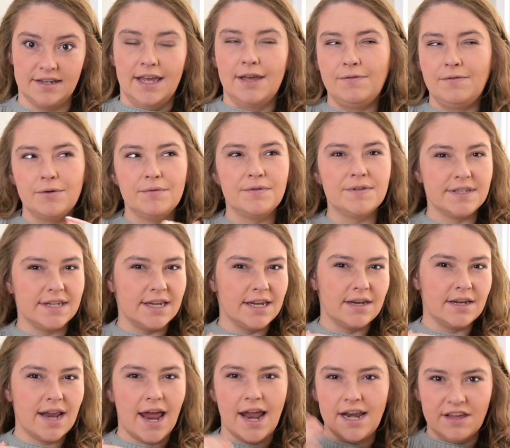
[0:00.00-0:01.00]
If you've
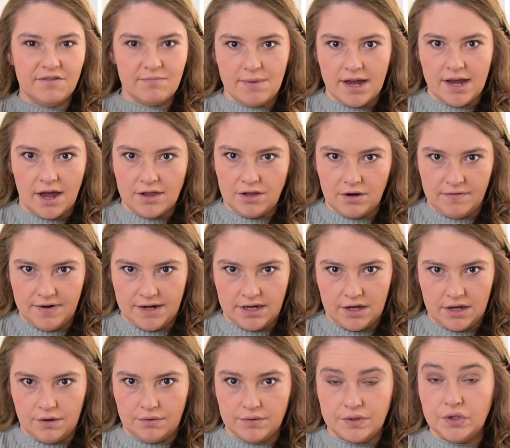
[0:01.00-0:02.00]
seen any of my other
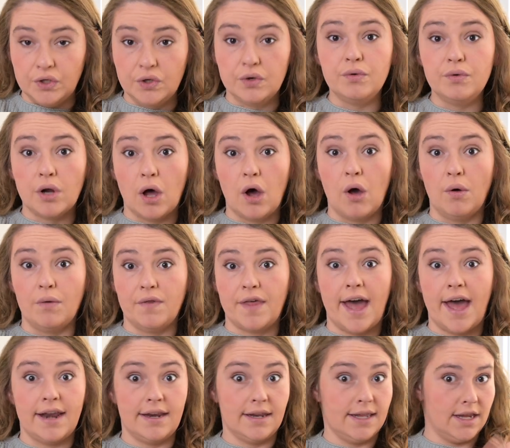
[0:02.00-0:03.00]
videos, you know
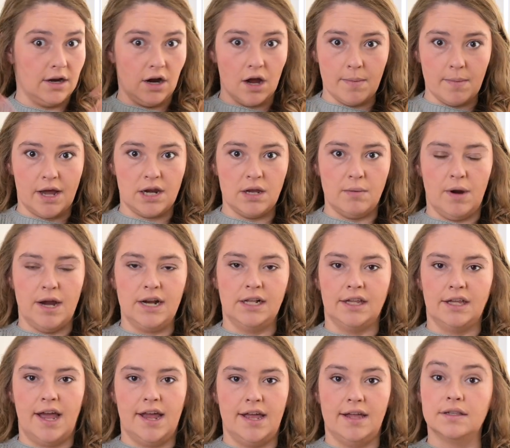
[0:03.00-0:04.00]
that here at Body Brain
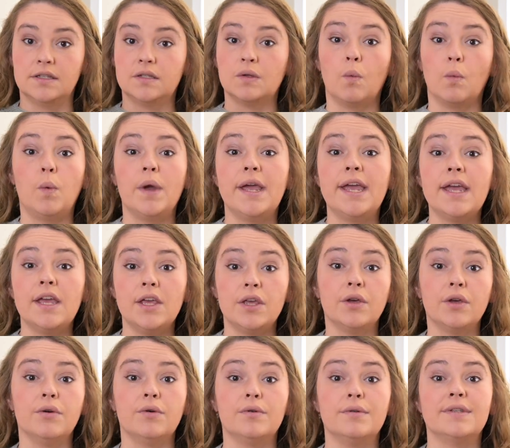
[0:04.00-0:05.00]
Alliance, we
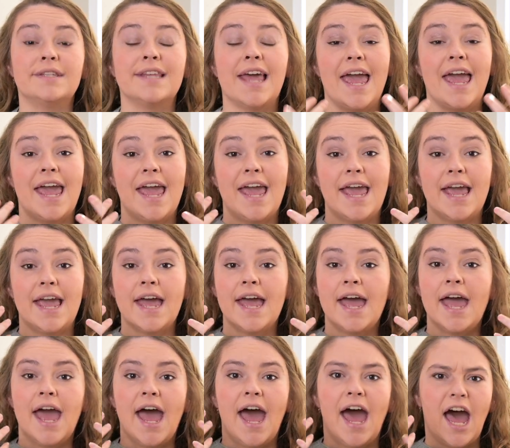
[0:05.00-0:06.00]
use a
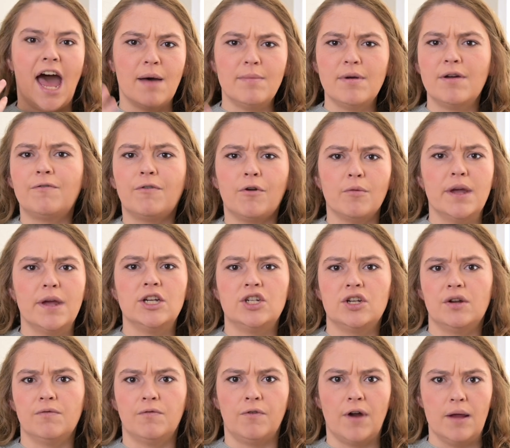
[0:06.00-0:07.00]
habit
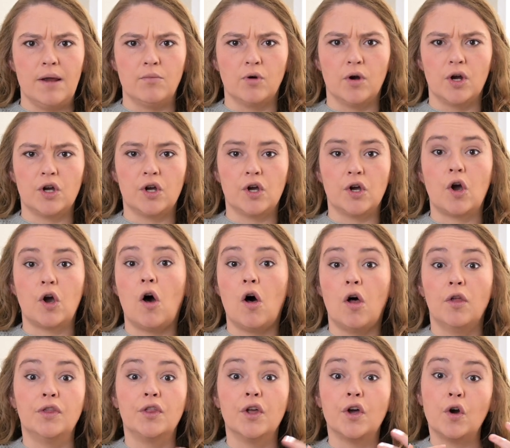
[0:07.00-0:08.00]
formation framework
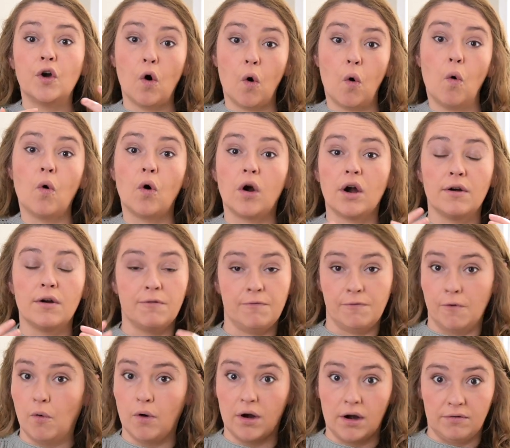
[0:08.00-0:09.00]
called the Core
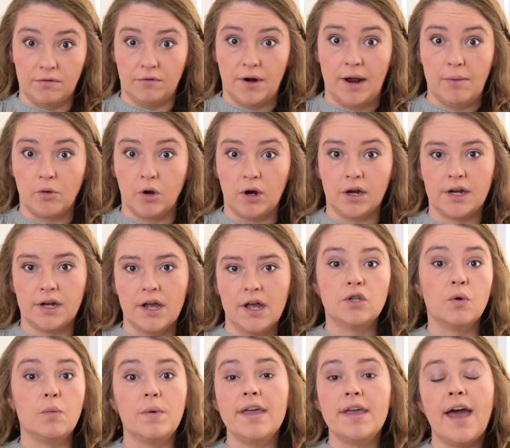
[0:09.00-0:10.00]
4 framework.
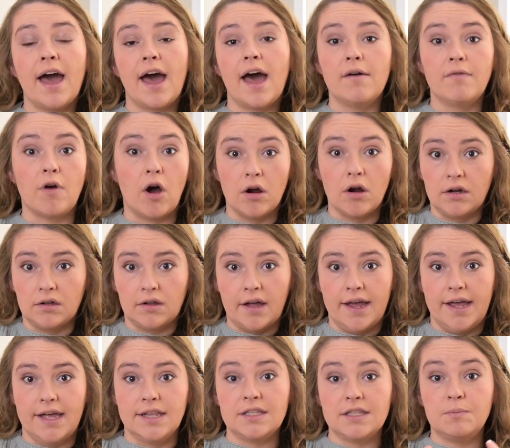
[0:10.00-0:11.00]
So we have our
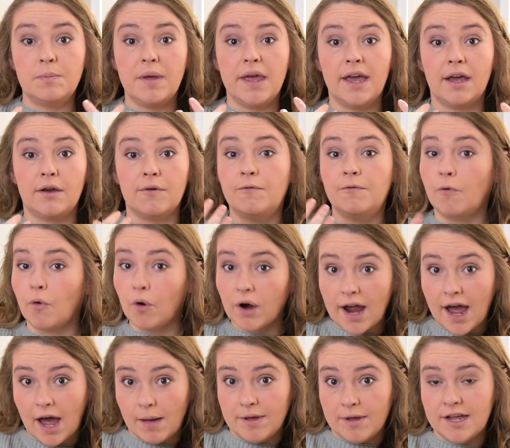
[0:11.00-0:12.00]
clients pick 4
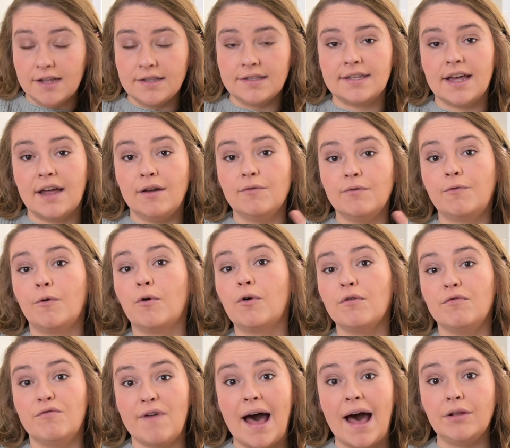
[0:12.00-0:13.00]
habits and
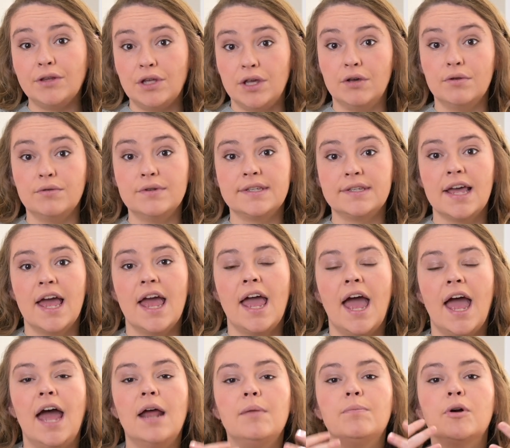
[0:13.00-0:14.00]
4 values
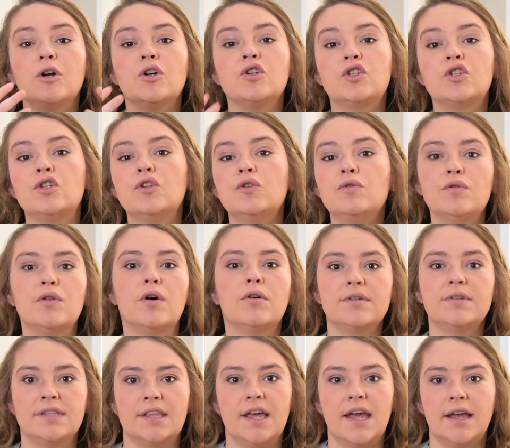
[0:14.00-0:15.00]
and pursue
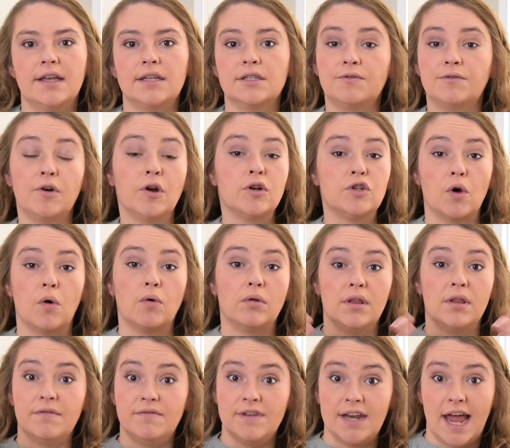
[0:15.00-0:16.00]
those things for a
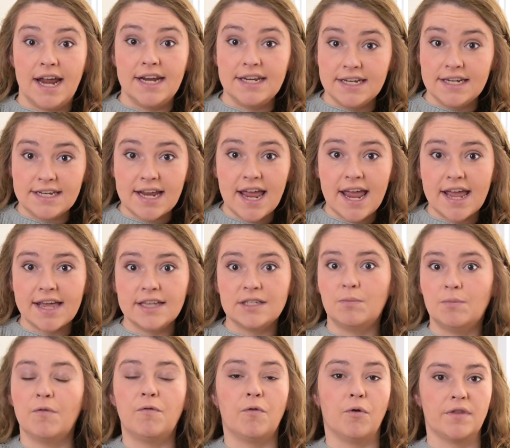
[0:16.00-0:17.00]
total of 90 days
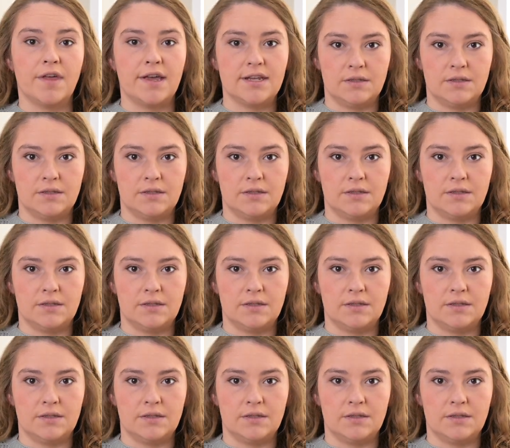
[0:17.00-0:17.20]
before they